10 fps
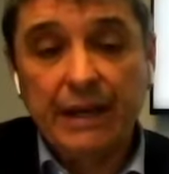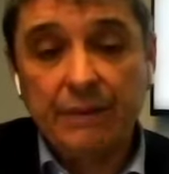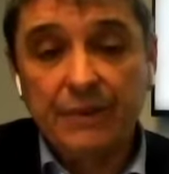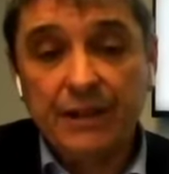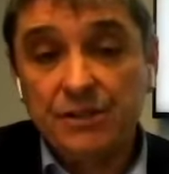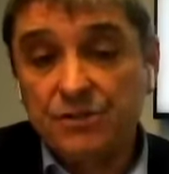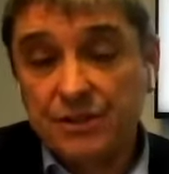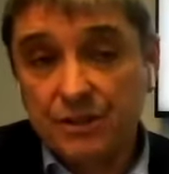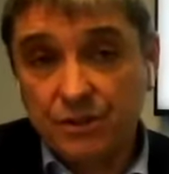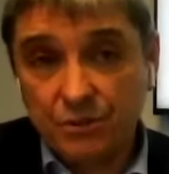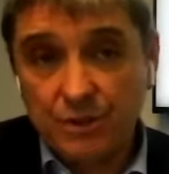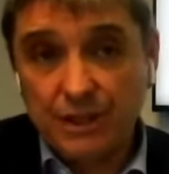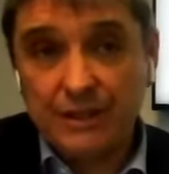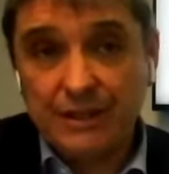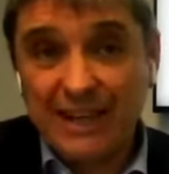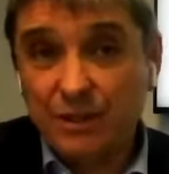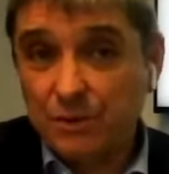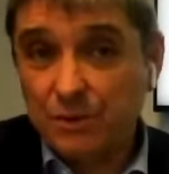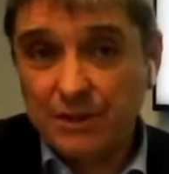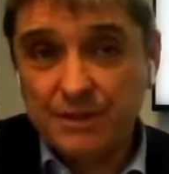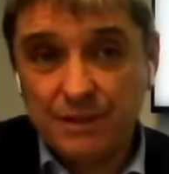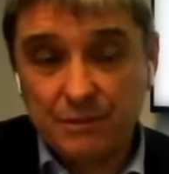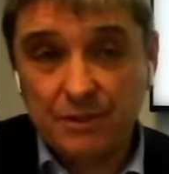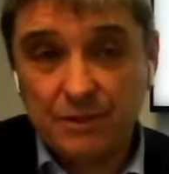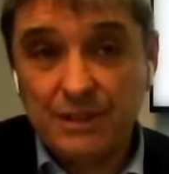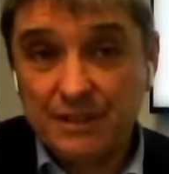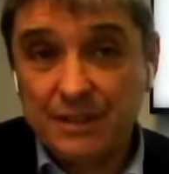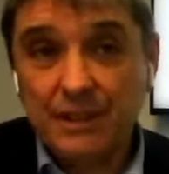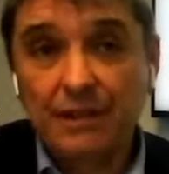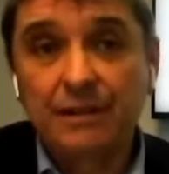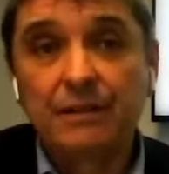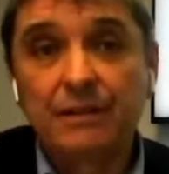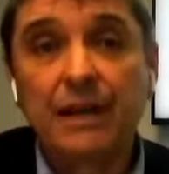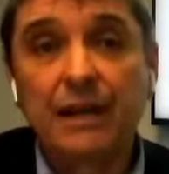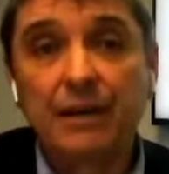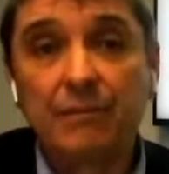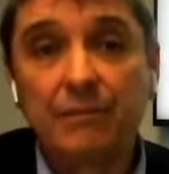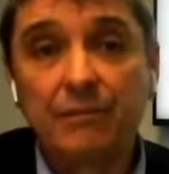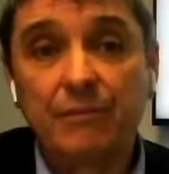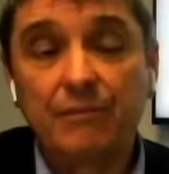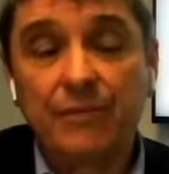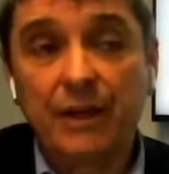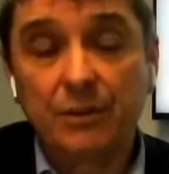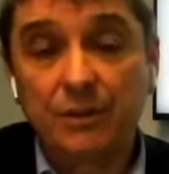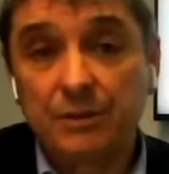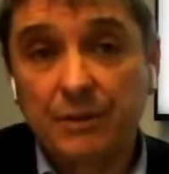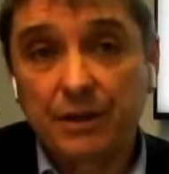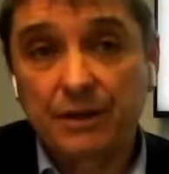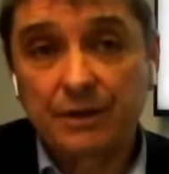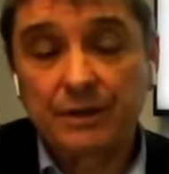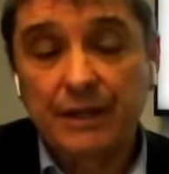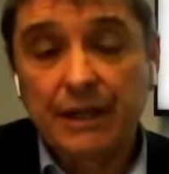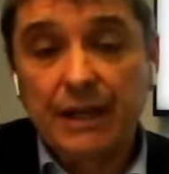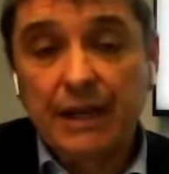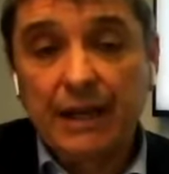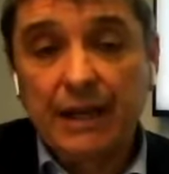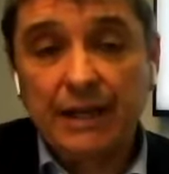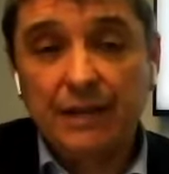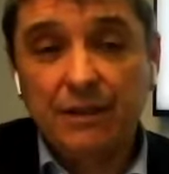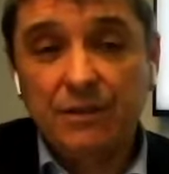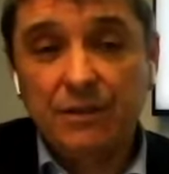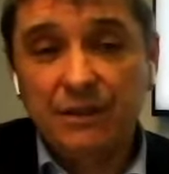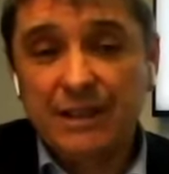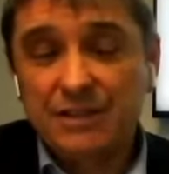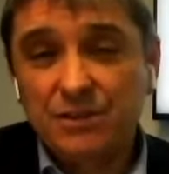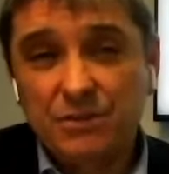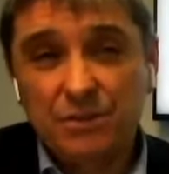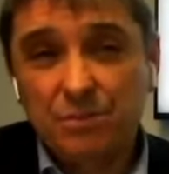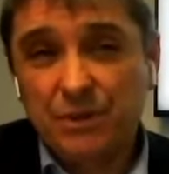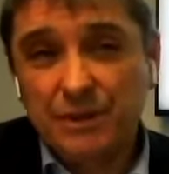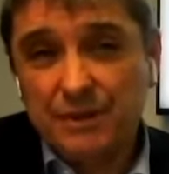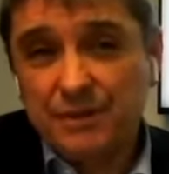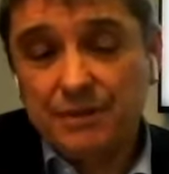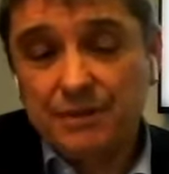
Interesting too that the equity seems to be still out of the market, and you know that's no surprise.